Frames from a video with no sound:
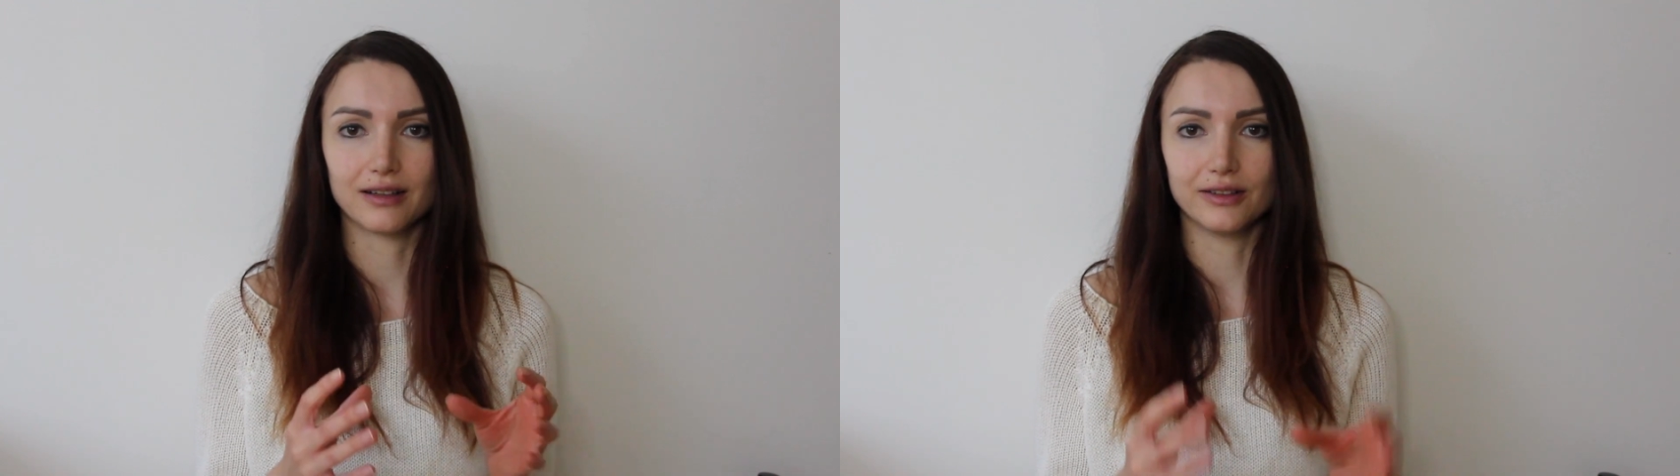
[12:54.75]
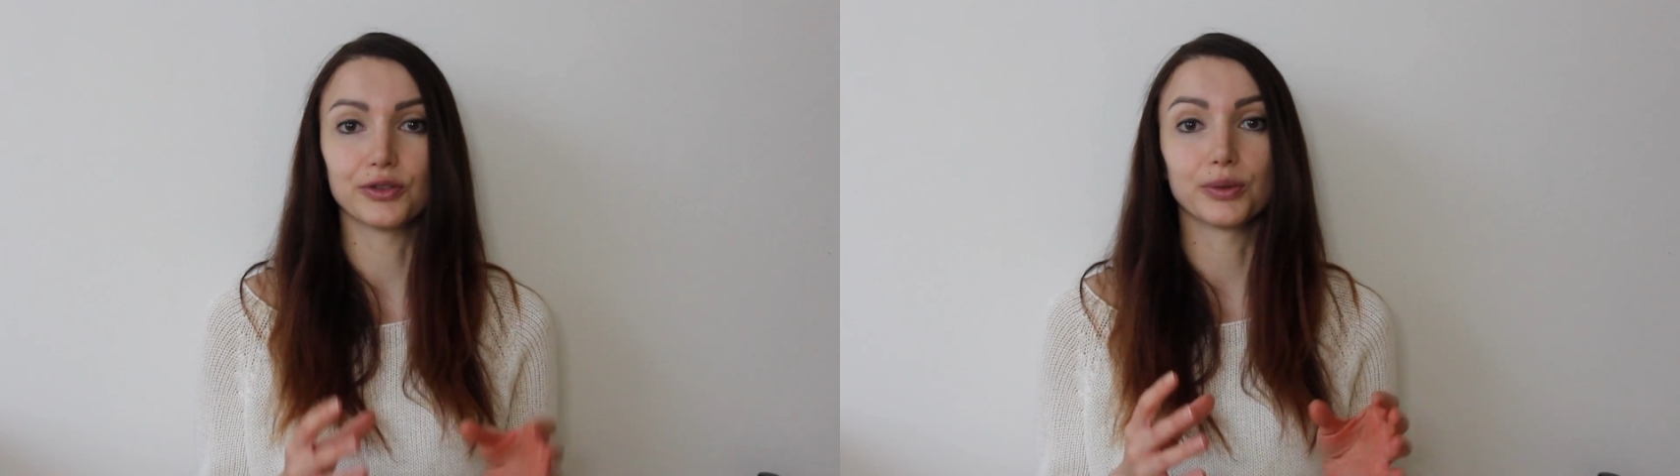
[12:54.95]

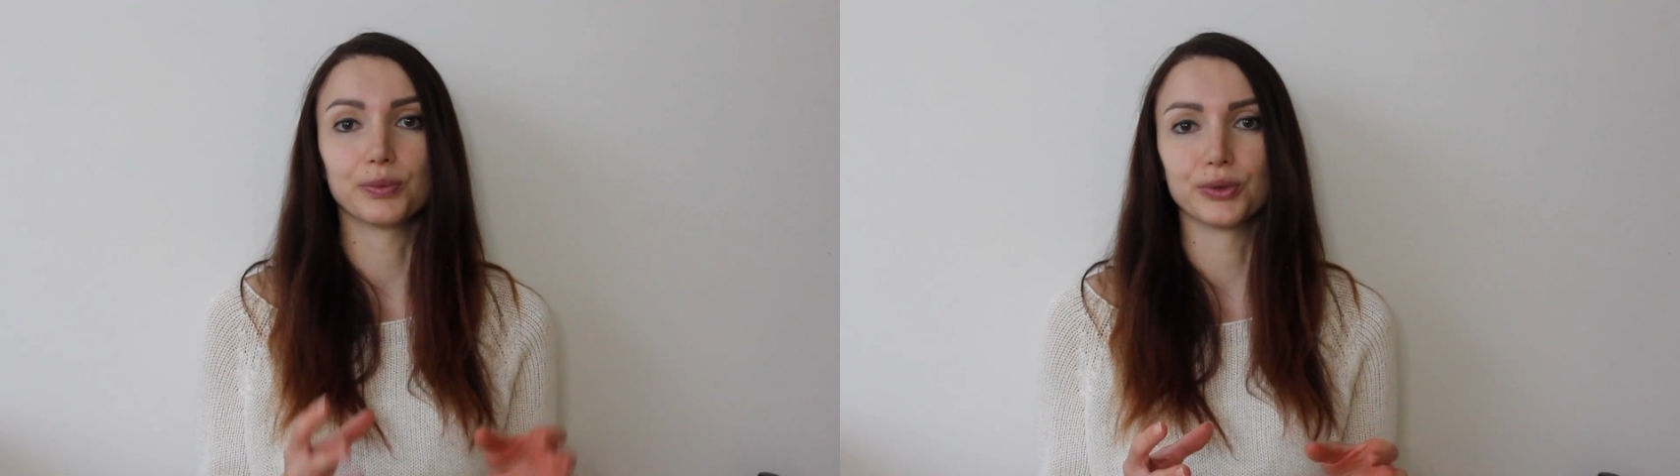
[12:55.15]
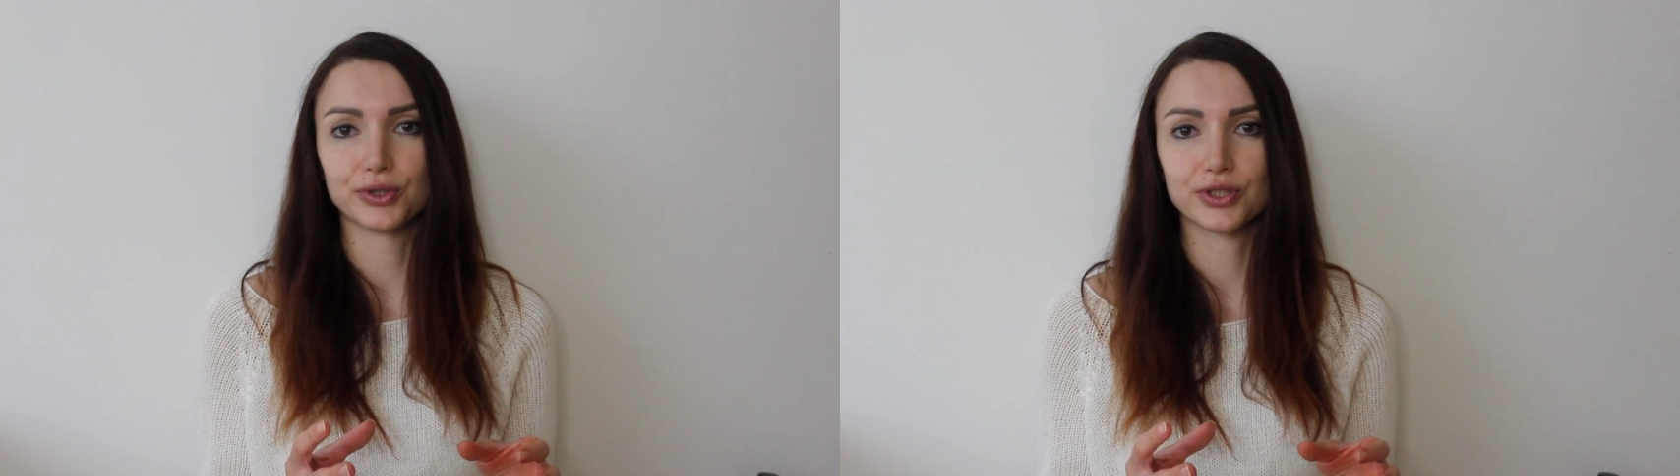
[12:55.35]

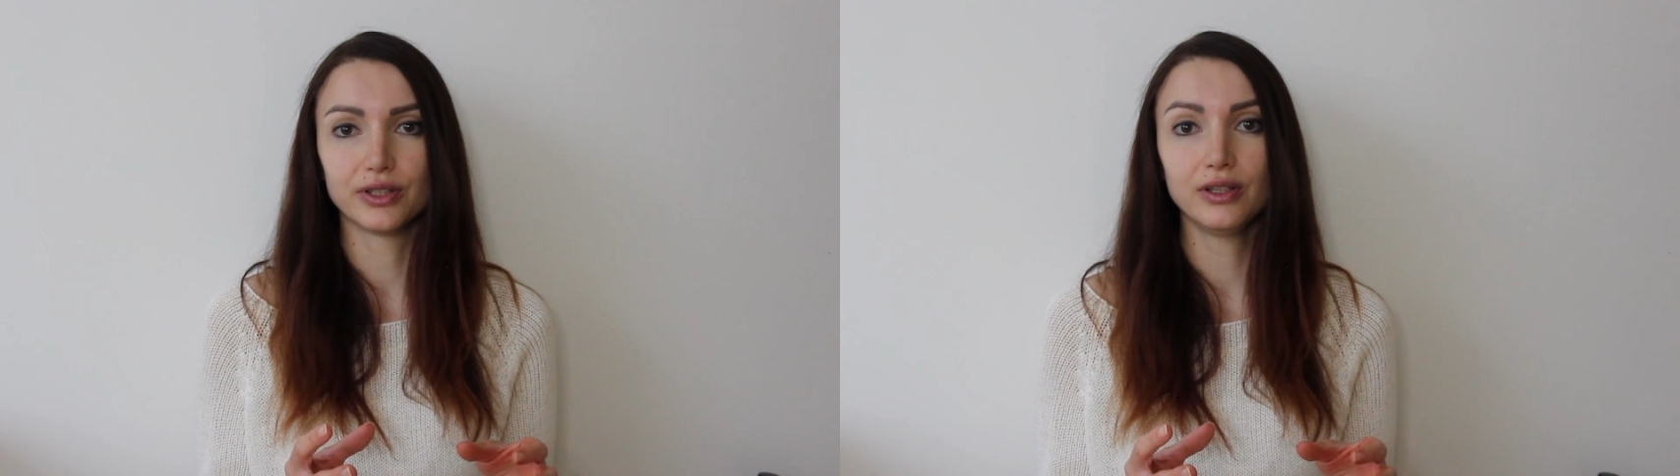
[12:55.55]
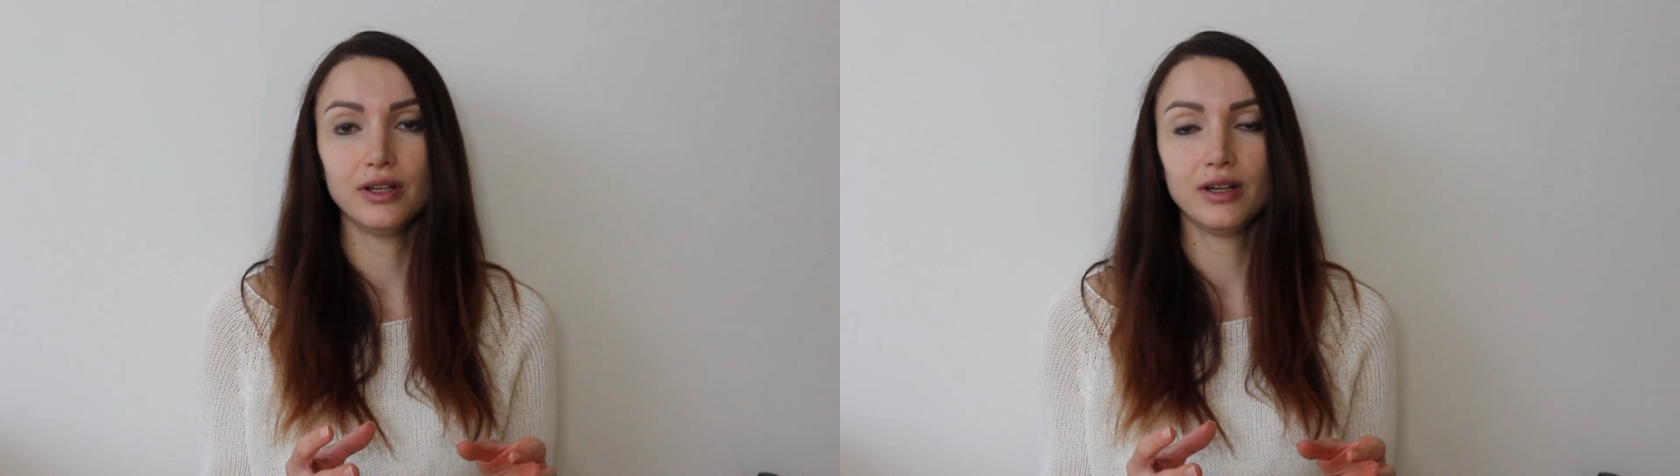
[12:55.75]

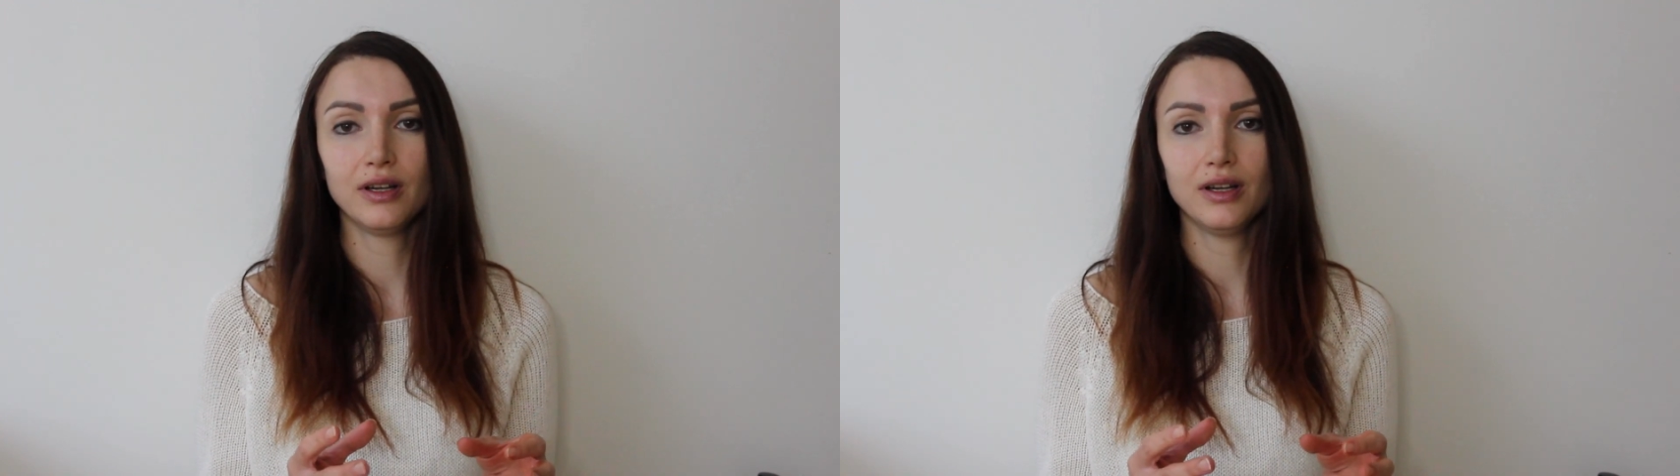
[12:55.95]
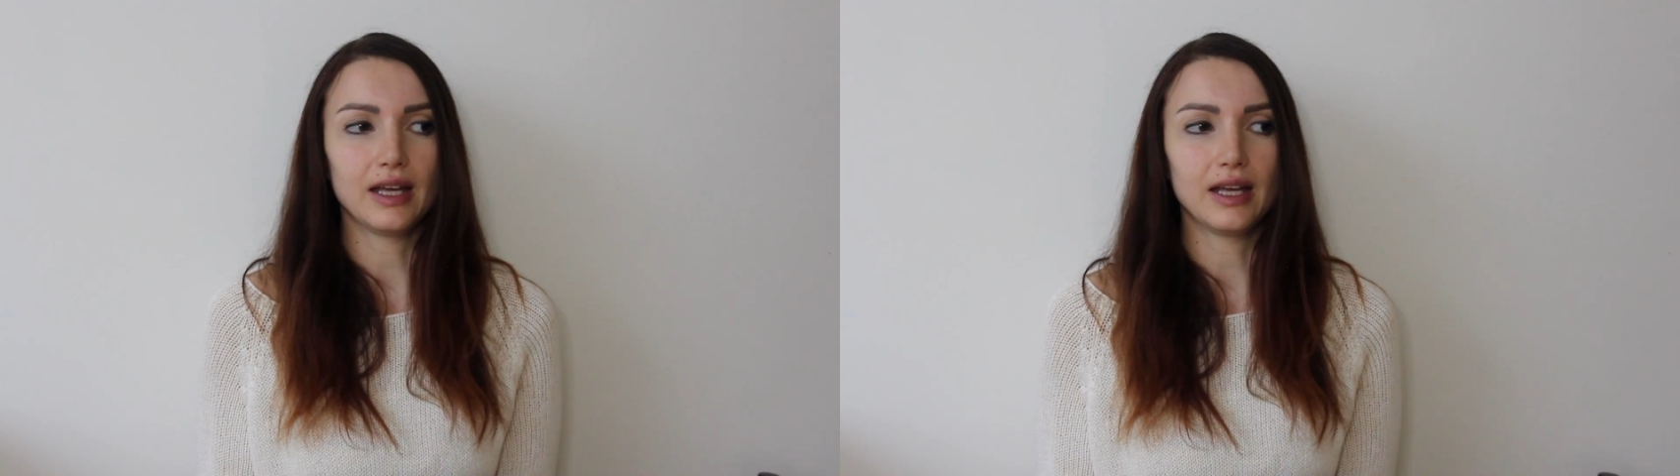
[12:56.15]
contribution